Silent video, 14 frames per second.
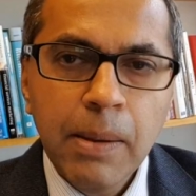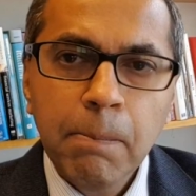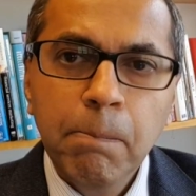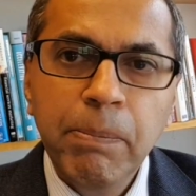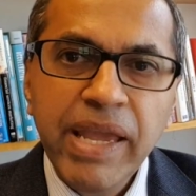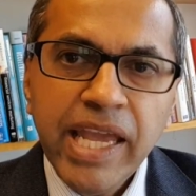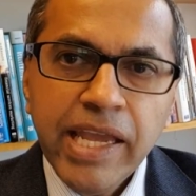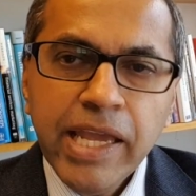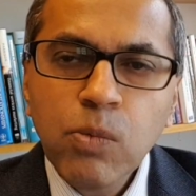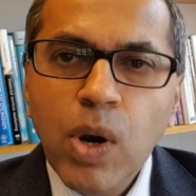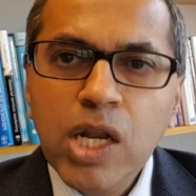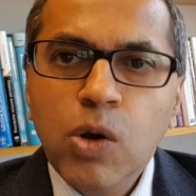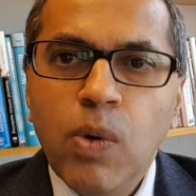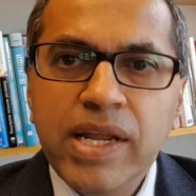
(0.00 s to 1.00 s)

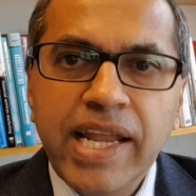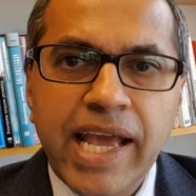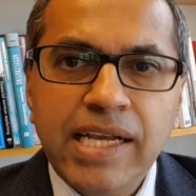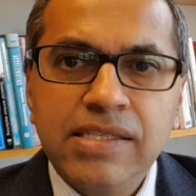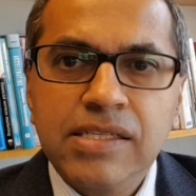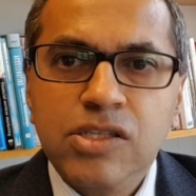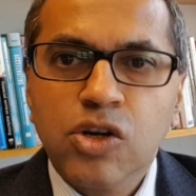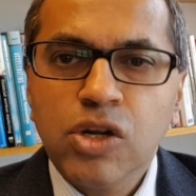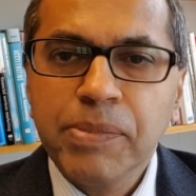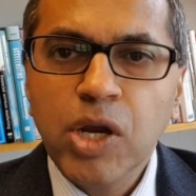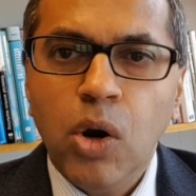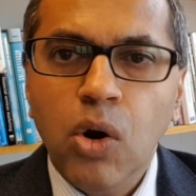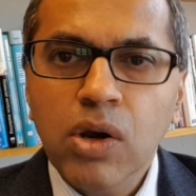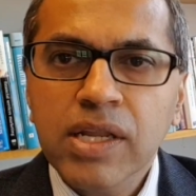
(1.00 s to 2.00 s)
BE101x is going to be
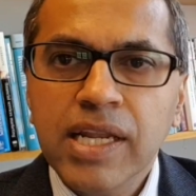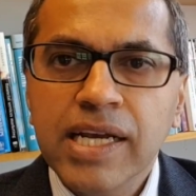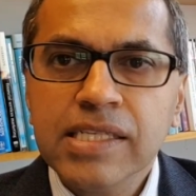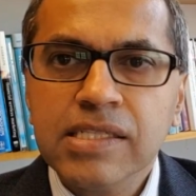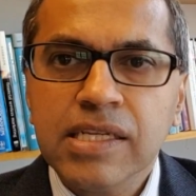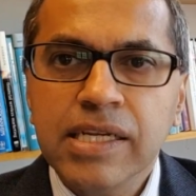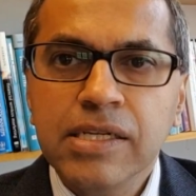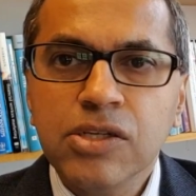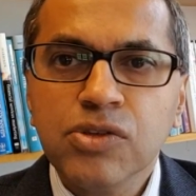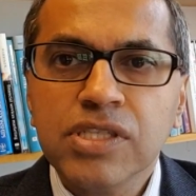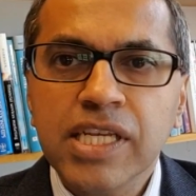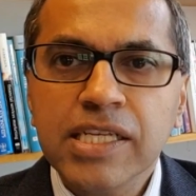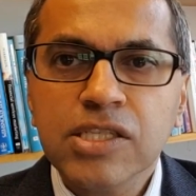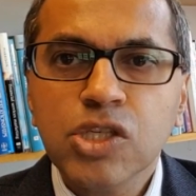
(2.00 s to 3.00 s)
organized into
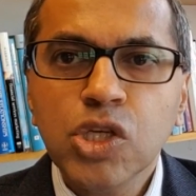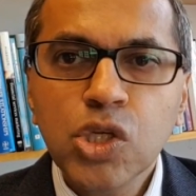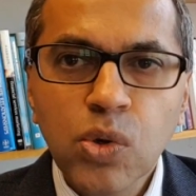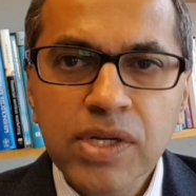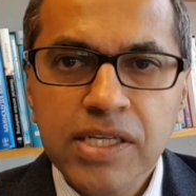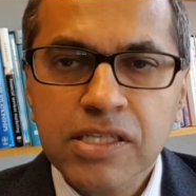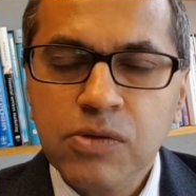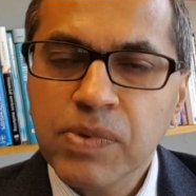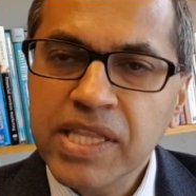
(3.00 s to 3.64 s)
6 units,